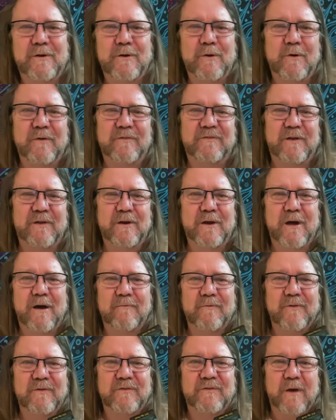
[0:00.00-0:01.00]
know, it's the
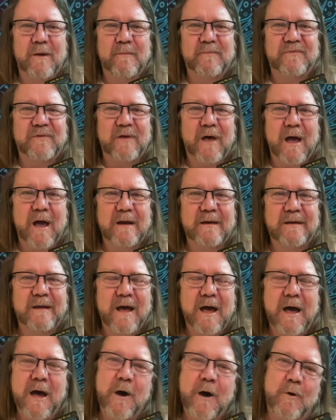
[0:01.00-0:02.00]
lovers upside
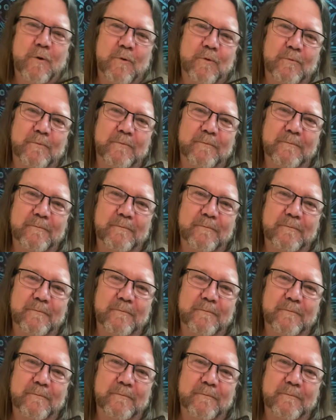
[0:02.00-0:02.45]
down.